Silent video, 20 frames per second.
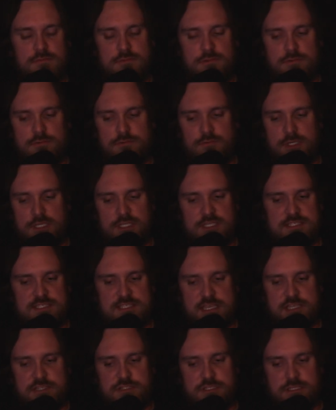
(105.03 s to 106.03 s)

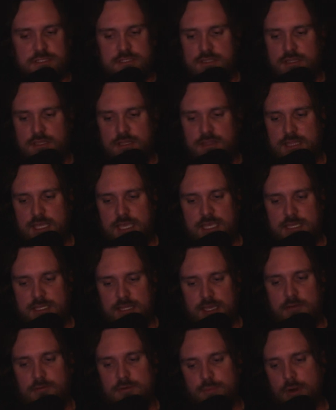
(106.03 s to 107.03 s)
realization that
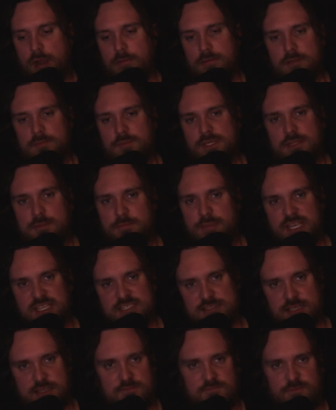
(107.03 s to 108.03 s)
would probably be the
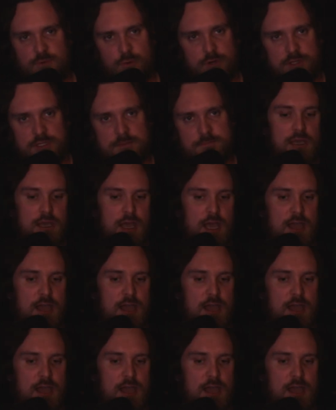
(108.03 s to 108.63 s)
best thing for them.